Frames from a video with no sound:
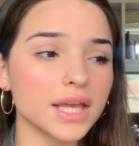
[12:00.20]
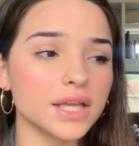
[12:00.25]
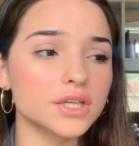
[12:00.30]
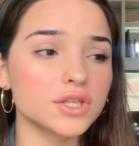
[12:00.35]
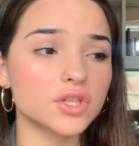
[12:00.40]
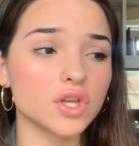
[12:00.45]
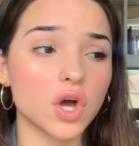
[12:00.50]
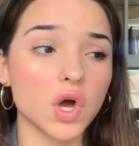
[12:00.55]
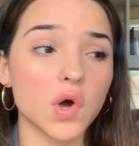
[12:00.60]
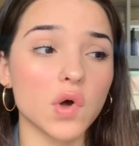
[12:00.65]

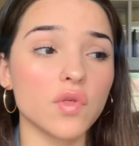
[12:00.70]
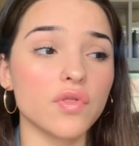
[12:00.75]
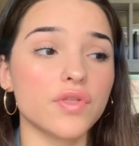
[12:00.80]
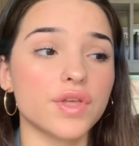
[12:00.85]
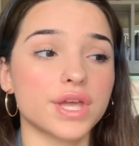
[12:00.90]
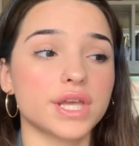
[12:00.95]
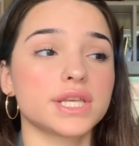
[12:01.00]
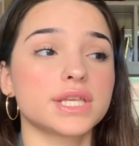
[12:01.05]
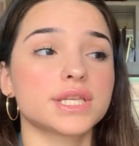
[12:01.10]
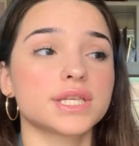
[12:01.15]
So
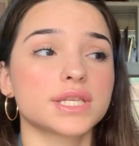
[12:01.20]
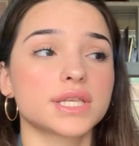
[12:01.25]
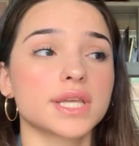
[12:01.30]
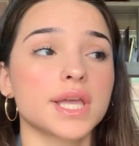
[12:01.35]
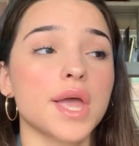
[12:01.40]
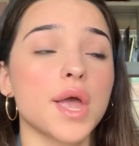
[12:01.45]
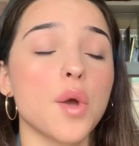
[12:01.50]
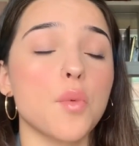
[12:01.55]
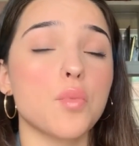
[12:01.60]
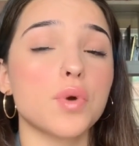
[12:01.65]
this
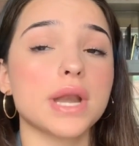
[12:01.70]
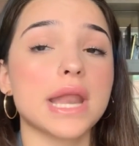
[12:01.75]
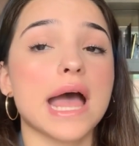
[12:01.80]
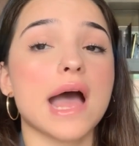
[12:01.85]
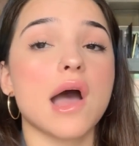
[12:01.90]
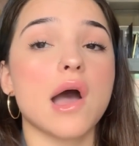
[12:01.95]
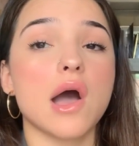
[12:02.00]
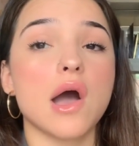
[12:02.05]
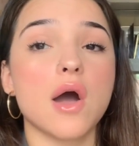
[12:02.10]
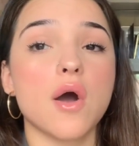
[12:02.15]
went
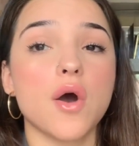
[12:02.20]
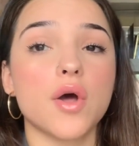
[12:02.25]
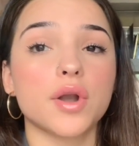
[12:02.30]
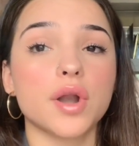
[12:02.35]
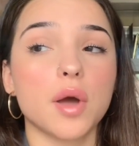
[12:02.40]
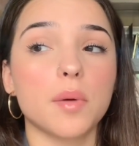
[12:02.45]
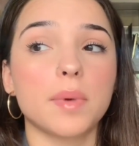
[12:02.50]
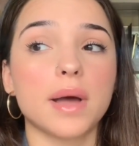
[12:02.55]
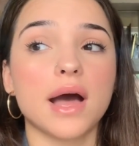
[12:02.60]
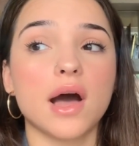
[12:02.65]

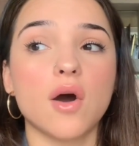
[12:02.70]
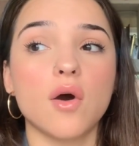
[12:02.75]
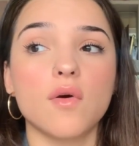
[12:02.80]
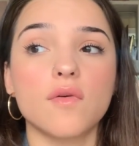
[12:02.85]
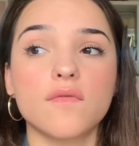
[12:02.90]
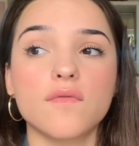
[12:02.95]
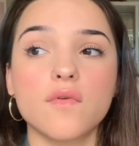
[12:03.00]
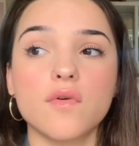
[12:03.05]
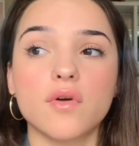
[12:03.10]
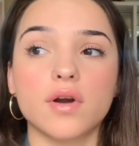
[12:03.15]
on
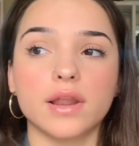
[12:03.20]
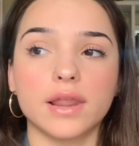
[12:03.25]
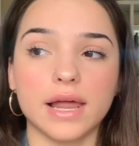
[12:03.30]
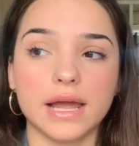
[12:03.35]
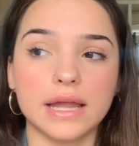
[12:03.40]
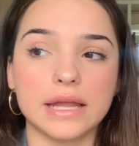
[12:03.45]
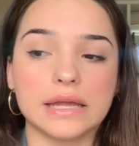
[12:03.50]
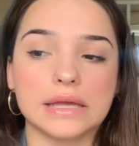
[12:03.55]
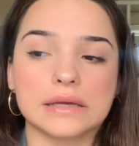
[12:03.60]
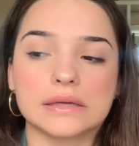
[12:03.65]
about for
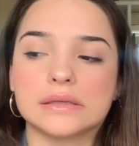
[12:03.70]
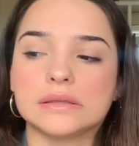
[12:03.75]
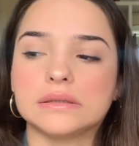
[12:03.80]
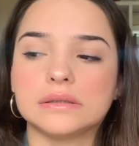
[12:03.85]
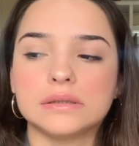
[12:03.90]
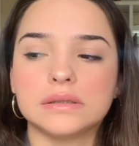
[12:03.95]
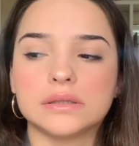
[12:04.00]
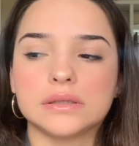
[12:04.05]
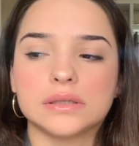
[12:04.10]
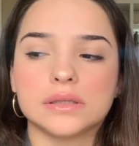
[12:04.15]
like
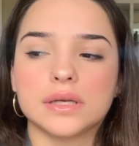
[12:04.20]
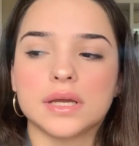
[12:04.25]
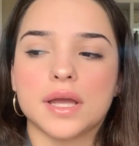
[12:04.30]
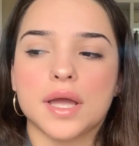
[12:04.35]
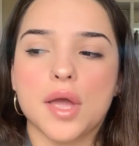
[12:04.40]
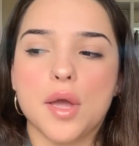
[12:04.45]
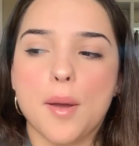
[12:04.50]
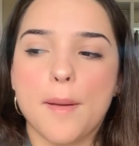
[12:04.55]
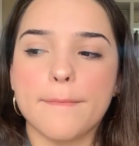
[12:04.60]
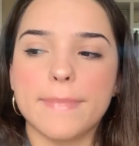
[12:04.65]

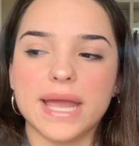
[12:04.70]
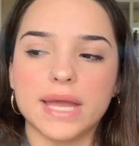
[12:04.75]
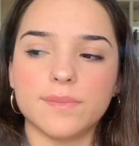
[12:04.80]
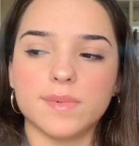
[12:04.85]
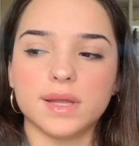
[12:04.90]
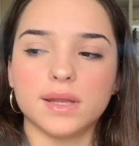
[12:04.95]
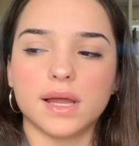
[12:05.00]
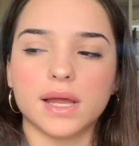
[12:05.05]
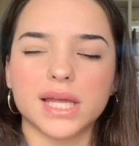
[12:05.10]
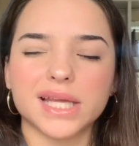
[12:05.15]

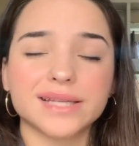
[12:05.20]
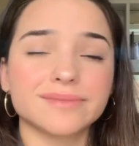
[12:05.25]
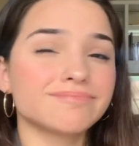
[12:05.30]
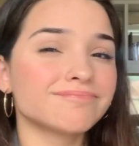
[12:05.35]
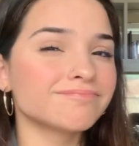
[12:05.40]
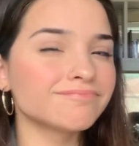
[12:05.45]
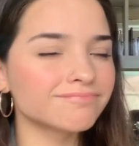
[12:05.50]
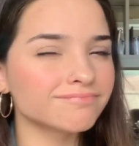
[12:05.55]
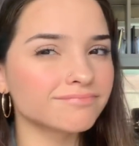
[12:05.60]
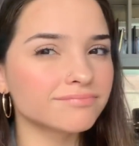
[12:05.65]
maybe like
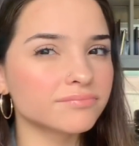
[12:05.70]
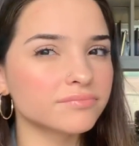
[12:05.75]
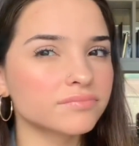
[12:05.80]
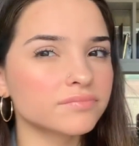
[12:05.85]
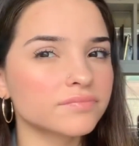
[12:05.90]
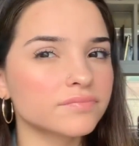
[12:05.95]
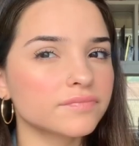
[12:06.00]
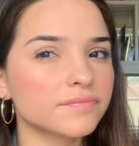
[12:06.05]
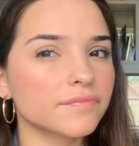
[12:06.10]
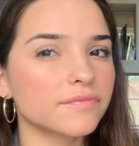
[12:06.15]

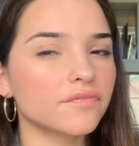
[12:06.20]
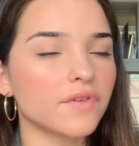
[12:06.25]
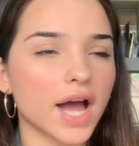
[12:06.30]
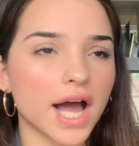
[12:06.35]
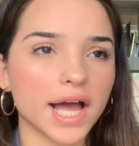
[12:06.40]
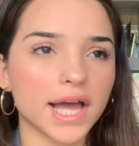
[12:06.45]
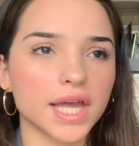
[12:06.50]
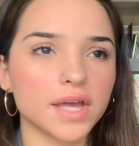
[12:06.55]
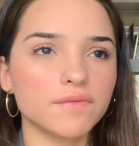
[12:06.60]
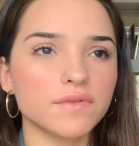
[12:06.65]

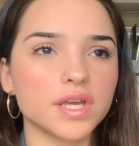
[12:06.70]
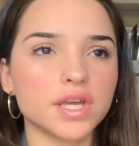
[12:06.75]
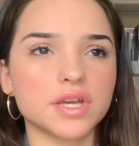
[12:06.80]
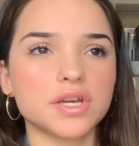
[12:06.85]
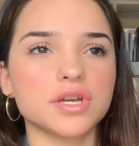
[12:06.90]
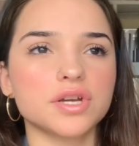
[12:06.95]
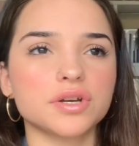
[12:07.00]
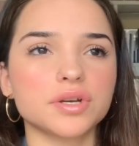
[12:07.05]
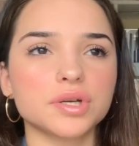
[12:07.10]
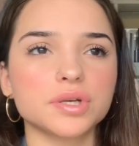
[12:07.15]
5
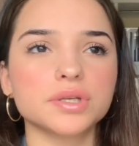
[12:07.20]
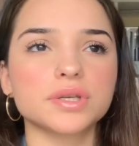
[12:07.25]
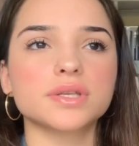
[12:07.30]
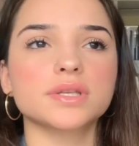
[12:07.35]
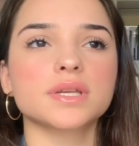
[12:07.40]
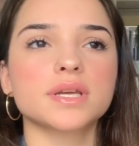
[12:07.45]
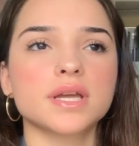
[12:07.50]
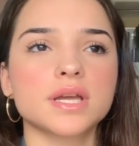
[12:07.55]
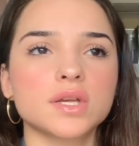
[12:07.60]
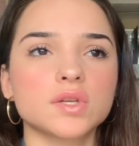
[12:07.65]

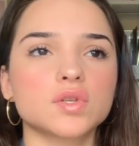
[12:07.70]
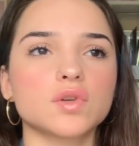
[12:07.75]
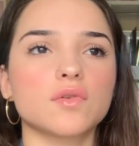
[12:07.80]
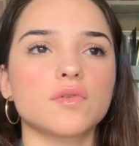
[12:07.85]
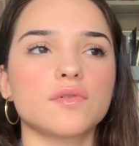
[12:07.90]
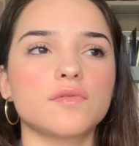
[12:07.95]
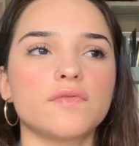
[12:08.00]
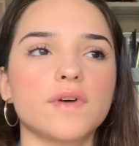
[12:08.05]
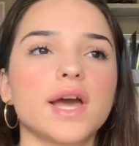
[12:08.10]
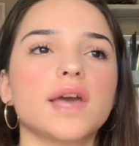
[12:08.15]
years.
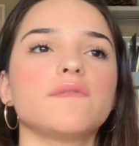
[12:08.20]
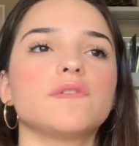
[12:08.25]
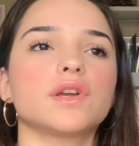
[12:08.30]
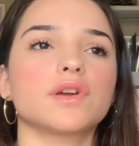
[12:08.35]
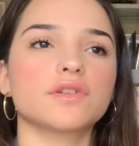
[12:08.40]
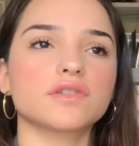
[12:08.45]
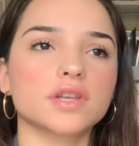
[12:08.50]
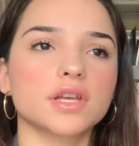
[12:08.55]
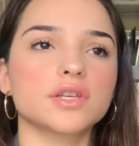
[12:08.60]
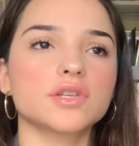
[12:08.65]
So 5
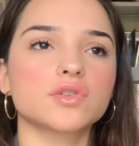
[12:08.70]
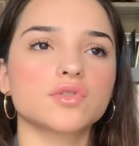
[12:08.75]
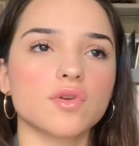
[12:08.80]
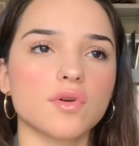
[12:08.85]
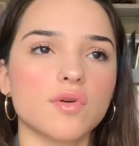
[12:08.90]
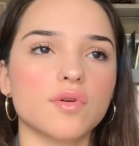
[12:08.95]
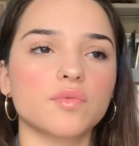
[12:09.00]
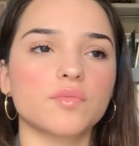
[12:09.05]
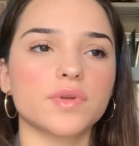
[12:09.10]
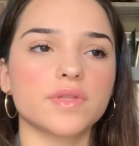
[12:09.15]
years I
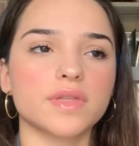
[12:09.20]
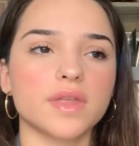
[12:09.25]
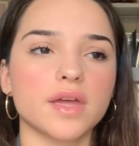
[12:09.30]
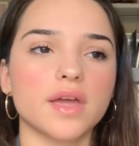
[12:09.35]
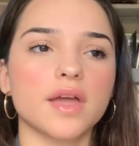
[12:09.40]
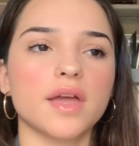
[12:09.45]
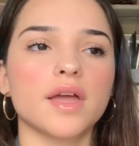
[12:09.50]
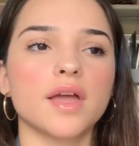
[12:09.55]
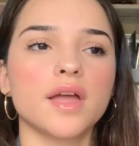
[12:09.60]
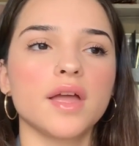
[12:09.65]
struggled with
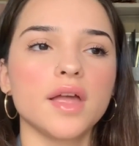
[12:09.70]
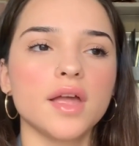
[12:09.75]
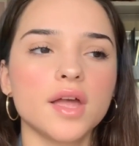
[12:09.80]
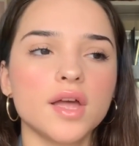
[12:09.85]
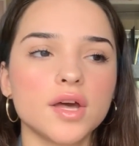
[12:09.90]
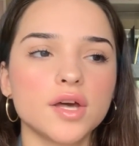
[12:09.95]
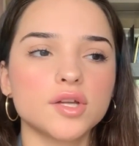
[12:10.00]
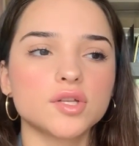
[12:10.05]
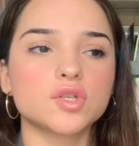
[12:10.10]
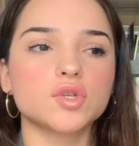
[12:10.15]
it,
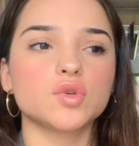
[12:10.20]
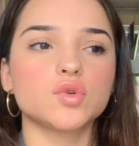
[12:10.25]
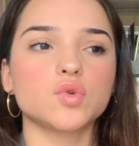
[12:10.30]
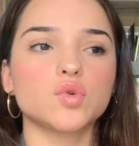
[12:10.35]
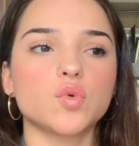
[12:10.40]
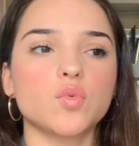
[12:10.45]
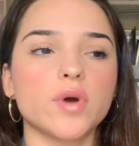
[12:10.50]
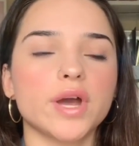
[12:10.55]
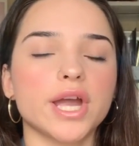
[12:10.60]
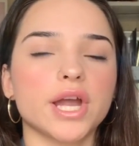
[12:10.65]

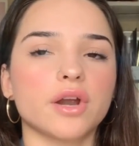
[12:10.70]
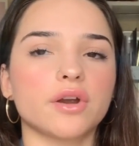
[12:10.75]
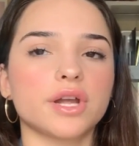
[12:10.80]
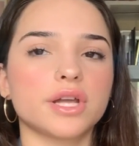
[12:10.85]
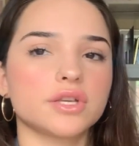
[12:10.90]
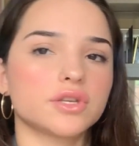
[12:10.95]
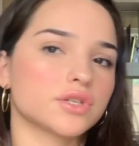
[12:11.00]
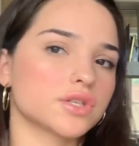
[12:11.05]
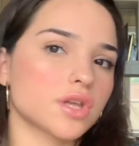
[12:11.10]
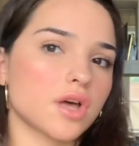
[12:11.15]
to where
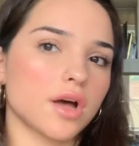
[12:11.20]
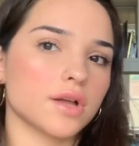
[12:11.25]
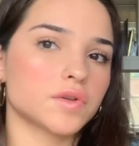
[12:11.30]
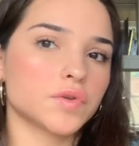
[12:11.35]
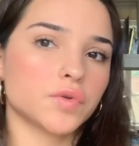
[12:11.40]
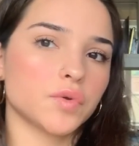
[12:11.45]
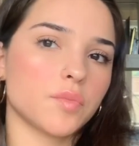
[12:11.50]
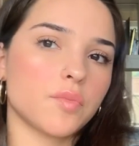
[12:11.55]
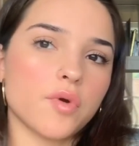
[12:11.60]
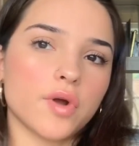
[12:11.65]
it just got
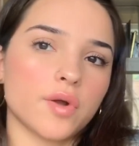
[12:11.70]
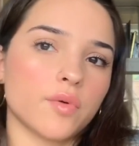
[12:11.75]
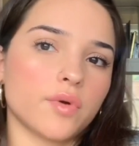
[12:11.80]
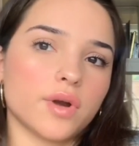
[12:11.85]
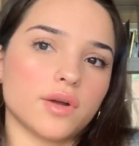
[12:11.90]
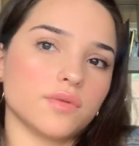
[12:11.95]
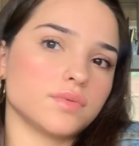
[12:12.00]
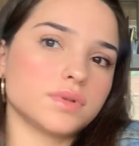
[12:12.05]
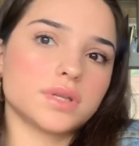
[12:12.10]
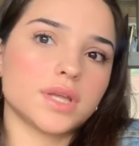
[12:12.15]
to the point
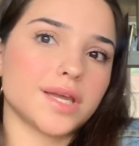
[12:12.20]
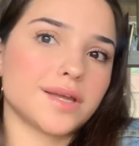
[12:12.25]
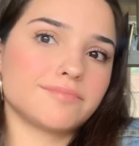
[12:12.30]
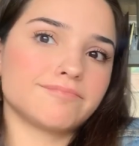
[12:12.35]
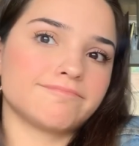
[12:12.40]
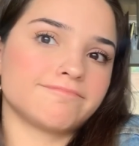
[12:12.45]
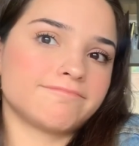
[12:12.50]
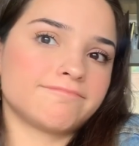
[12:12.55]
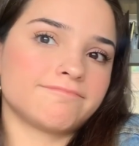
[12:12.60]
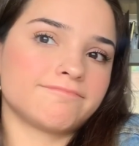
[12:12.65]
where I was like,
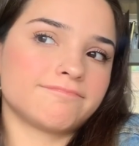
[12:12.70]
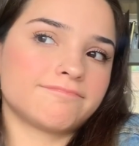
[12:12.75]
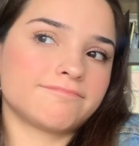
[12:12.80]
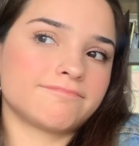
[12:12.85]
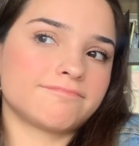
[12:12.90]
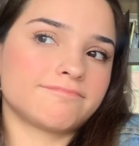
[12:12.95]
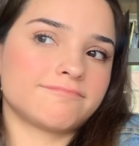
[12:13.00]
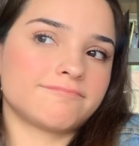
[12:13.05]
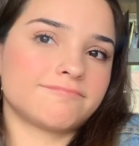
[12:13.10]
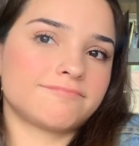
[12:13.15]

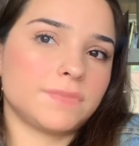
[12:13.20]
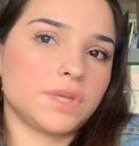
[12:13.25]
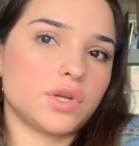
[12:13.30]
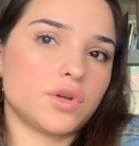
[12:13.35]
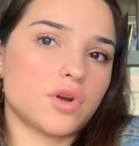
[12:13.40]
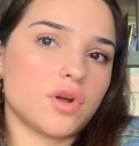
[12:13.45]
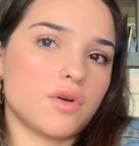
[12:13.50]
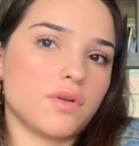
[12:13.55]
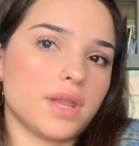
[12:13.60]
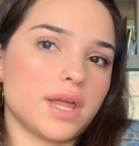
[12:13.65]
you
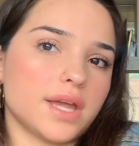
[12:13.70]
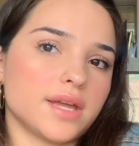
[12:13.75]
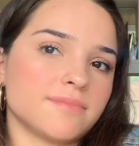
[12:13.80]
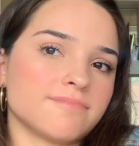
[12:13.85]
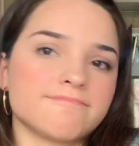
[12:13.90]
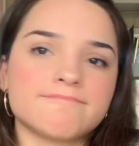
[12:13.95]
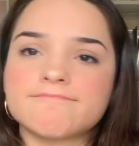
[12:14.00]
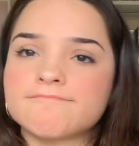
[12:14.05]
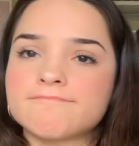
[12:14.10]
know, like,